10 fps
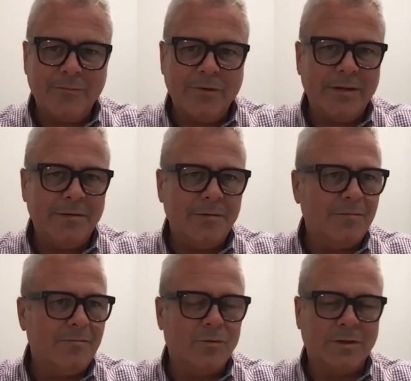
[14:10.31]
We
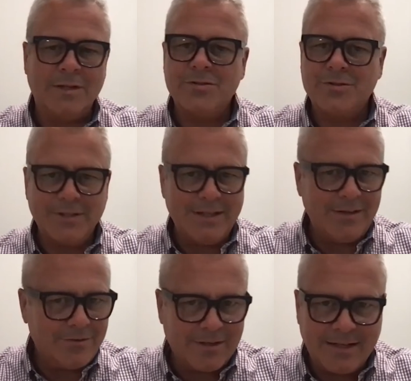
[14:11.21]
religiously
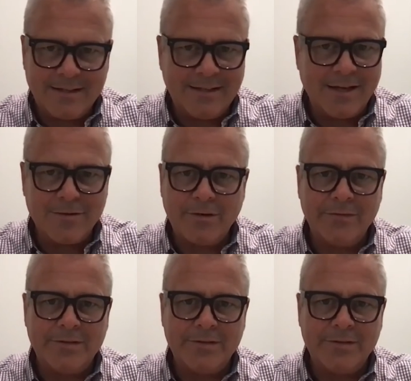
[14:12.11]
sort of get together